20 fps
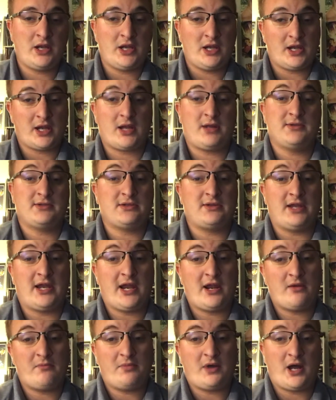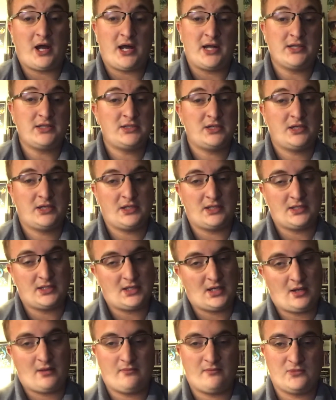comes with AirPods. It
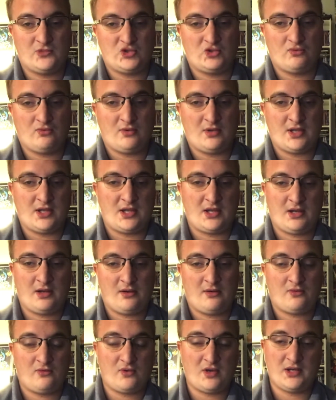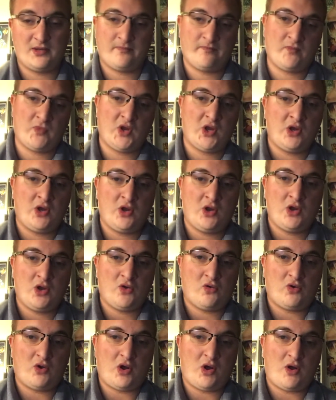comes with great
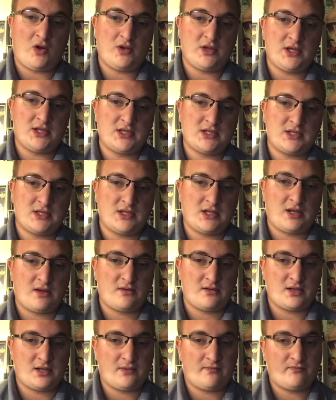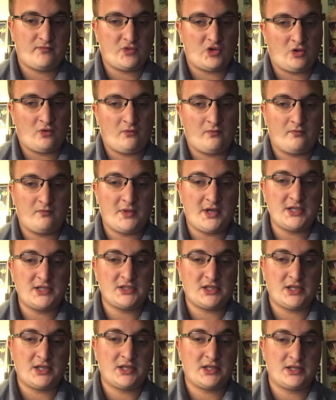qualities and everything. So
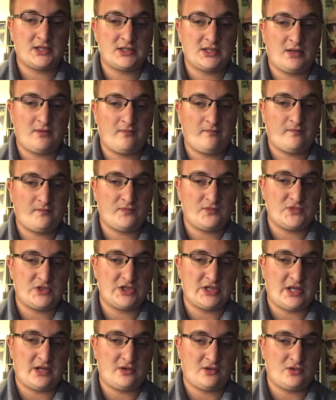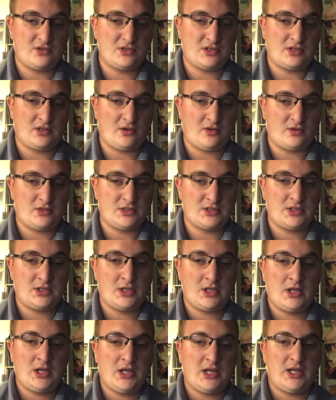basically, the same standards and all this.
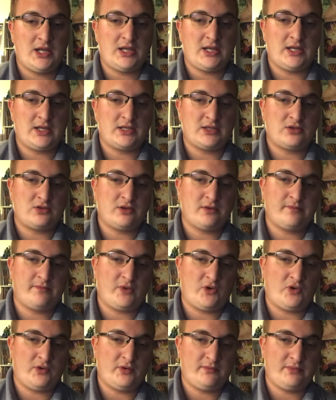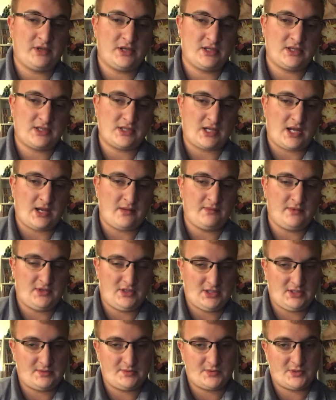It has the 3 bowling pins, I
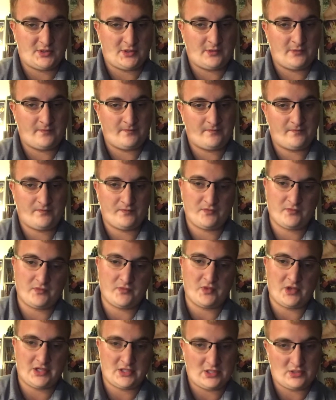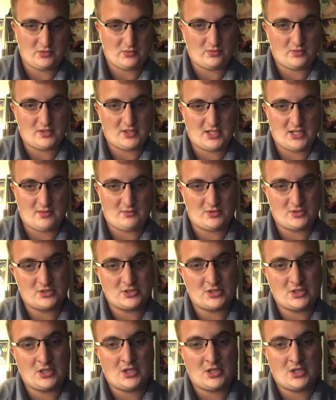believe. So like the 3 cameras,